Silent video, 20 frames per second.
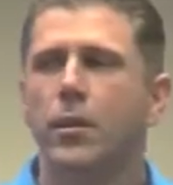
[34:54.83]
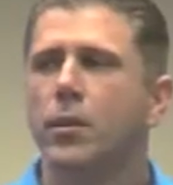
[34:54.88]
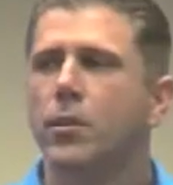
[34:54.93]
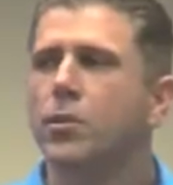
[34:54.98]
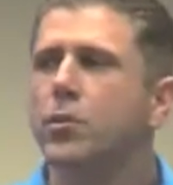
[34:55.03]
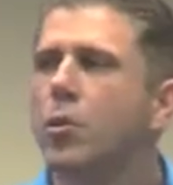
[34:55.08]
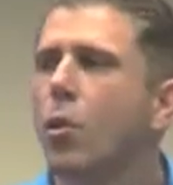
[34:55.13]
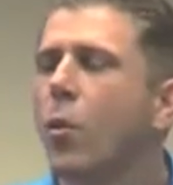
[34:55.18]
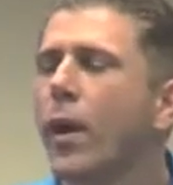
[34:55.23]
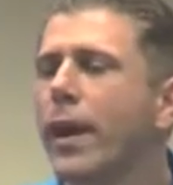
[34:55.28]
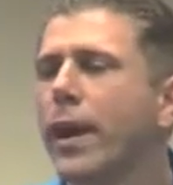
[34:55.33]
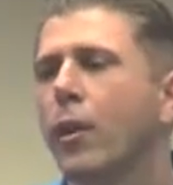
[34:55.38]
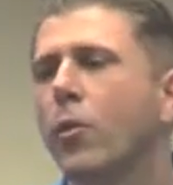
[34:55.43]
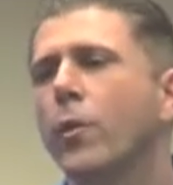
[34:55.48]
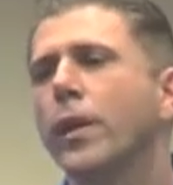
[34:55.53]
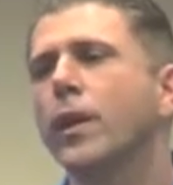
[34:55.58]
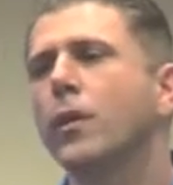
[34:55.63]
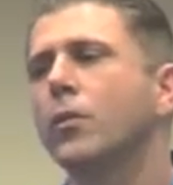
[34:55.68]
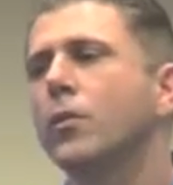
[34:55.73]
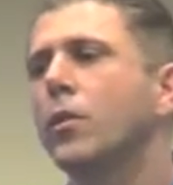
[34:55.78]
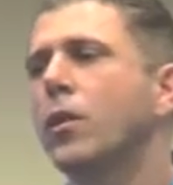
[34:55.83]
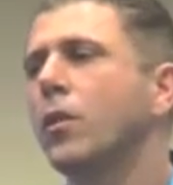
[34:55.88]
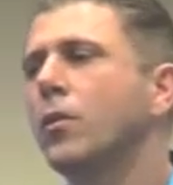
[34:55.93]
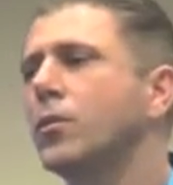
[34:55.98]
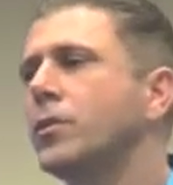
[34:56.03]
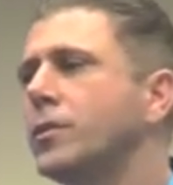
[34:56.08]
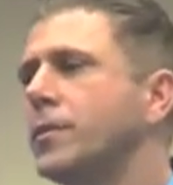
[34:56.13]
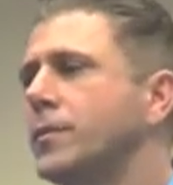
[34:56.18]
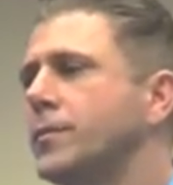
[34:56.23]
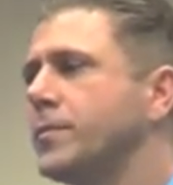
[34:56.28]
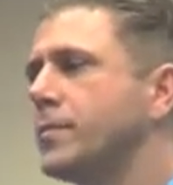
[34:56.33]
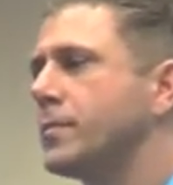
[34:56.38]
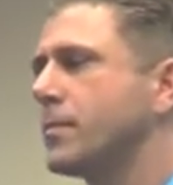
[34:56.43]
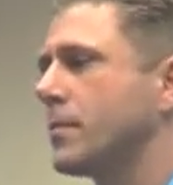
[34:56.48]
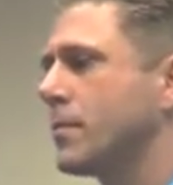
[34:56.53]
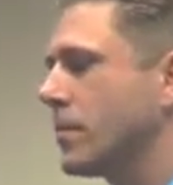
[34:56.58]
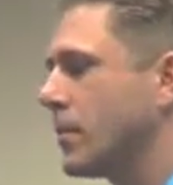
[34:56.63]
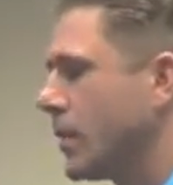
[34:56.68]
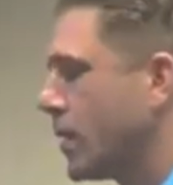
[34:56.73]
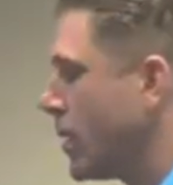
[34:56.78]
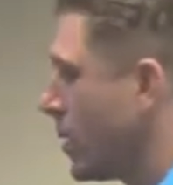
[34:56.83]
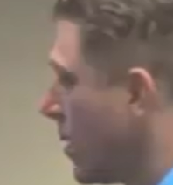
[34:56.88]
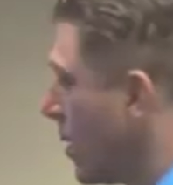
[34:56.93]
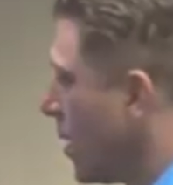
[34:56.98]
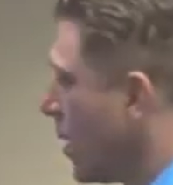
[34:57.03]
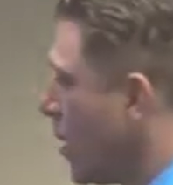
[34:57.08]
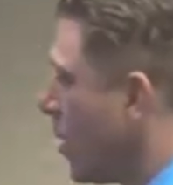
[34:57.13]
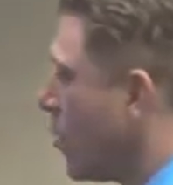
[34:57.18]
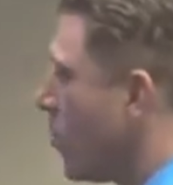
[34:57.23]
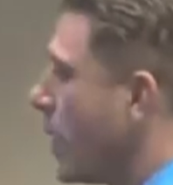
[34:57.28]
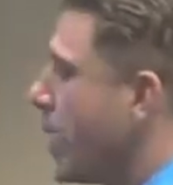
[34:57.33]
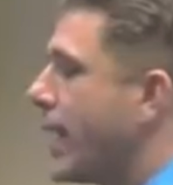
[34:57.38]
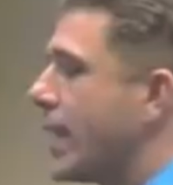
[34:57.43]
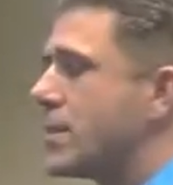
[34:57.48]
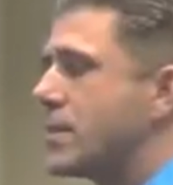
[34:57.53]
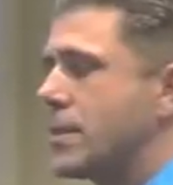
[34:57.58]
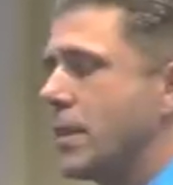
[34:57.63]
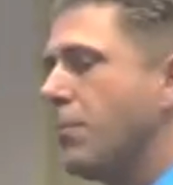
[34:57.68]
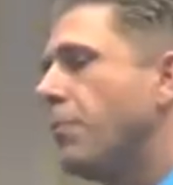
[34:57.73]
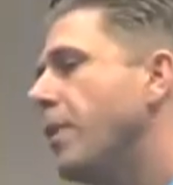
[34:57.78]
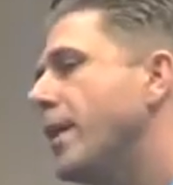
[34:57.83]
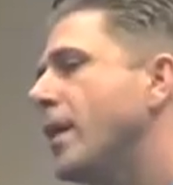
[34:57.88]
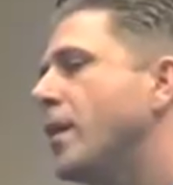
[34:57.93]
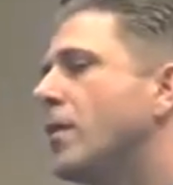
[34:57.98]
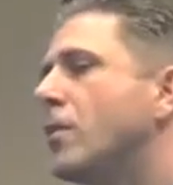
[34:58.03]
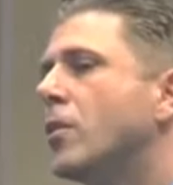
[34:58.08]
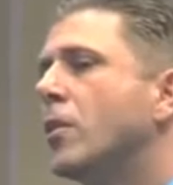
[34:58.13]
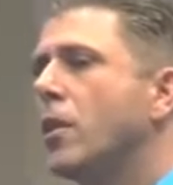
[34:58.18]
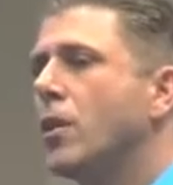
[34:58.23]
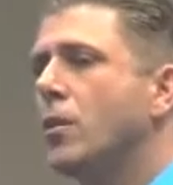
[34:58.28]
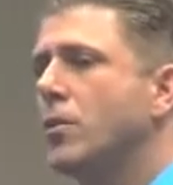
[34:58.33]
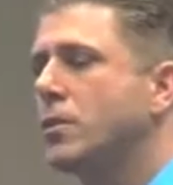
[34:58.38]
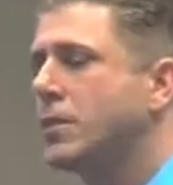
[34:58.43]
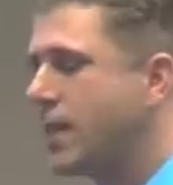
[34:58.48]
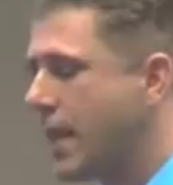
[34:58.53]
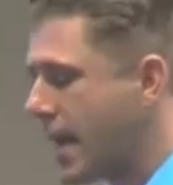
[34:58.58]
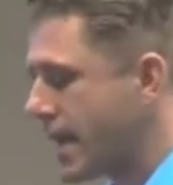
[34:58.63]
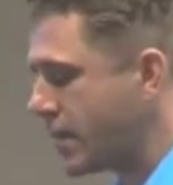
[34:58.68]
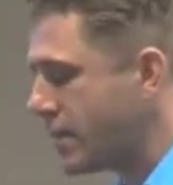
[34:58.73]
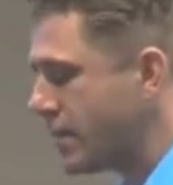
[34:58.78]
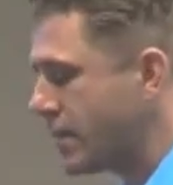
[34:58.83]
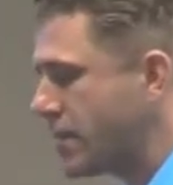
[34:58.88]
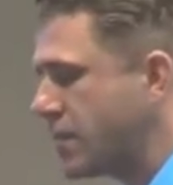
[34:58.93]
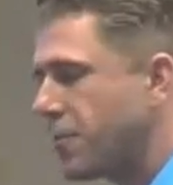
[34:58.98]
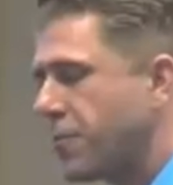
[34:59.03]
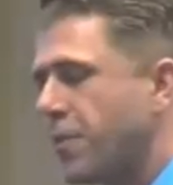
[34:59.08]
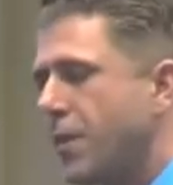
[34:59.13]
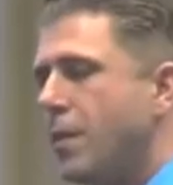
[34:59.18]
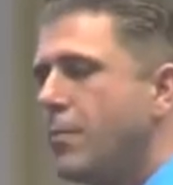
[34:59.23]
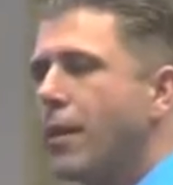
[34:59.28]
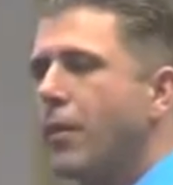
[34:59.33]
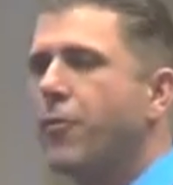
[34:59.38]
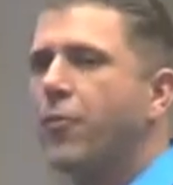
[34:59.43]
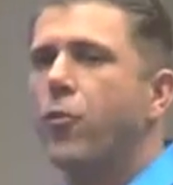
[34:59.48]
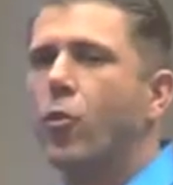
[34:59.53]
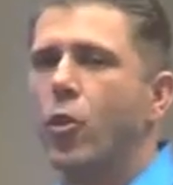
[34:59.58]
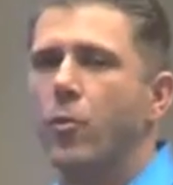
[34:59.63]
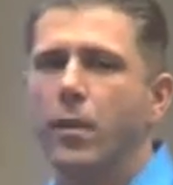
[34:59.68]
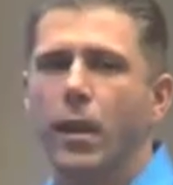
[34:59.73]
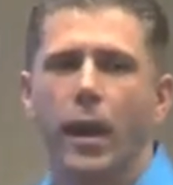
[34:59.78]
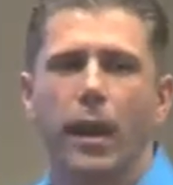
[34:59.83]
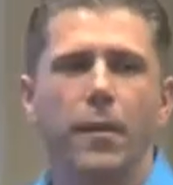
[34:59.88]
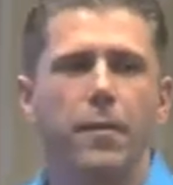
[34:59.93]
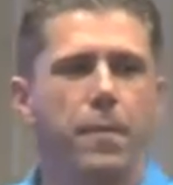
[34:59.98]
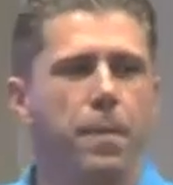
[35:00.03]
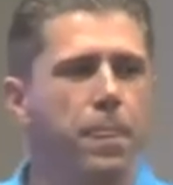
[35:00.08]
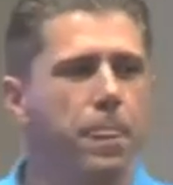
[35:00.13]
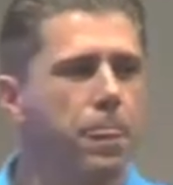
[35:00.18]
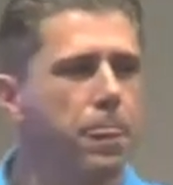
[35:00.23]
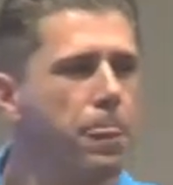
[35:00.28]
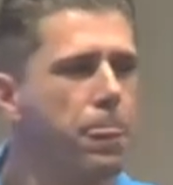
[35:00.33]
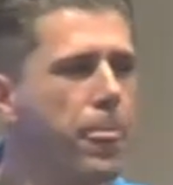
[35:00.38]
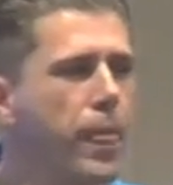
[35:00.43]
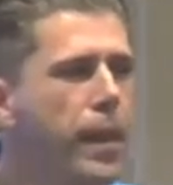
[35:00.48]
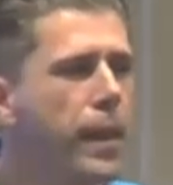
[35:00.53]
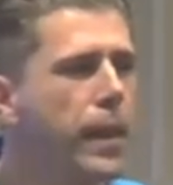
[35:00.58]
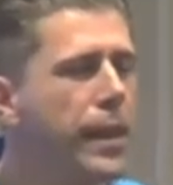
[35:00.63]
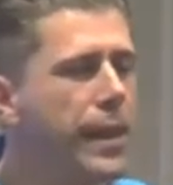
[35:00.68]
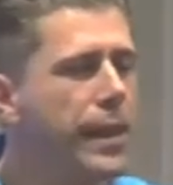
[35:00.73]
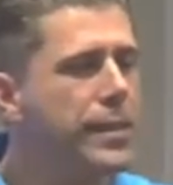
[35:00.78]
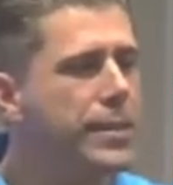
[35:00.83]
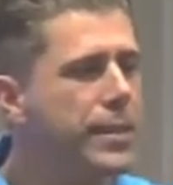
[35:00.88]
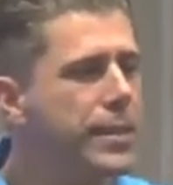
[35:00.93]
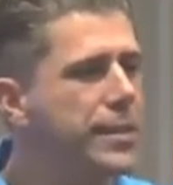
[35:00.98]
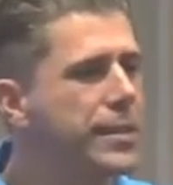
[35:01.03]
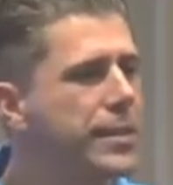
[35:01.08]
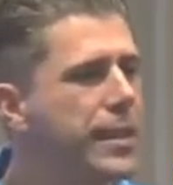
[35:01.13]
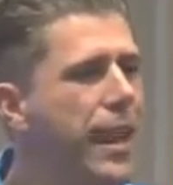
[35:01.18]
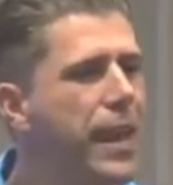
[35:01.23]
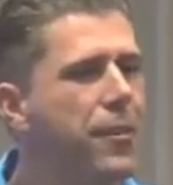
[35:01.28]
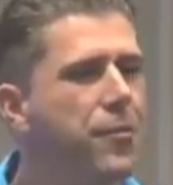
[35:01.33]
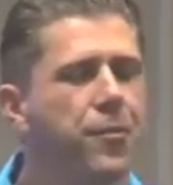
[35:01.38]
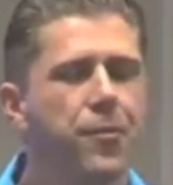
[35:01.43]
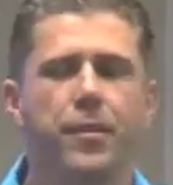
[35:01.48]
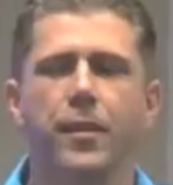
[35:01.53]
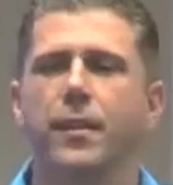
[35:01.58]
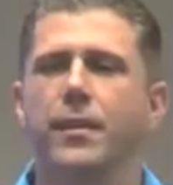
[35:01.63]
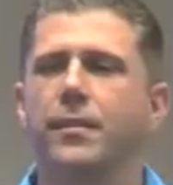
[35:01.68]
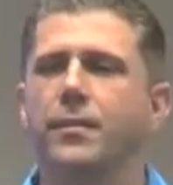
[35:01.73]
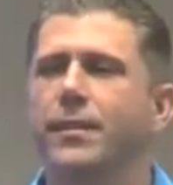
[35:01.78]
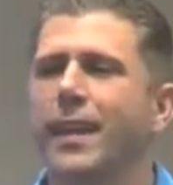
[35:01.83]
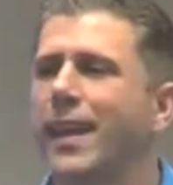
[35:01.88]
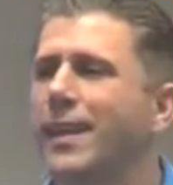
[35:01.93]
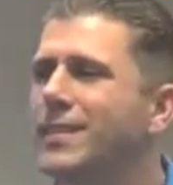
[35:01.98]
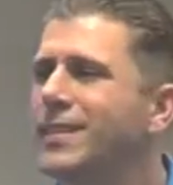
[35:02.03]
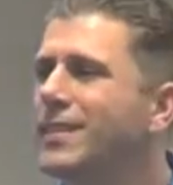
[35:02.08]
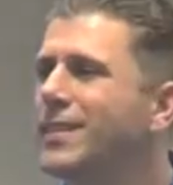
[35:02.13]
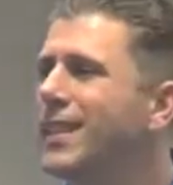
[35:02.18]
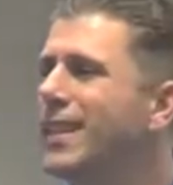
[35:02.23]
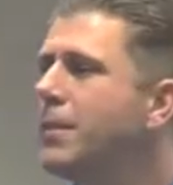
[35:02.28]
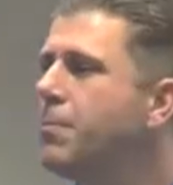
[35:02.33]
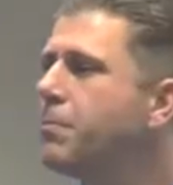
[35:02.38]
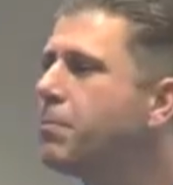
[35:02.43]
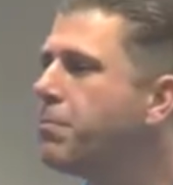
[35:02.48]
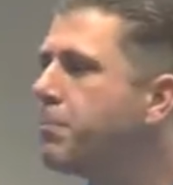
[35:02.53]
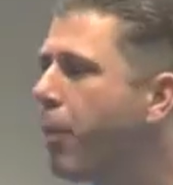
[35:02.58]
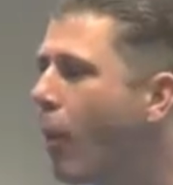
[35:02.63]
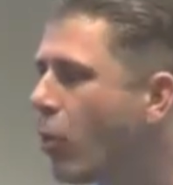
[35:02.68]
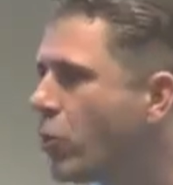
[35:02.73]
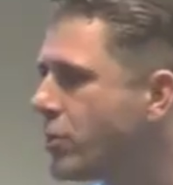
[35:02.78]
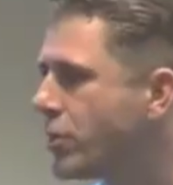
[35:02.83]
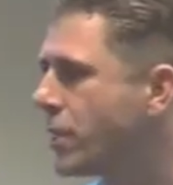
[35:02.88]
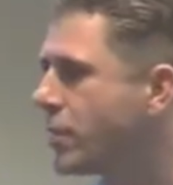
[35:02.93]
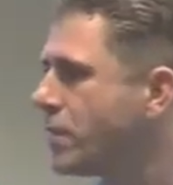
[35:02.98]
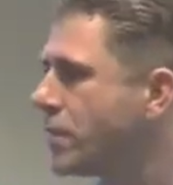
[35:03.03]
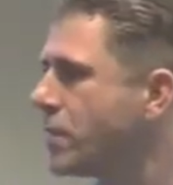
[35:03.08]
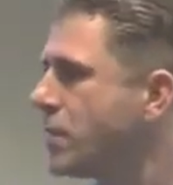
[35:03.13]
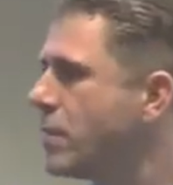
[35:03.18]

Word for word: So, what can we conclude? We can simply conclude that the Vemma formula is a safe, tasty, potent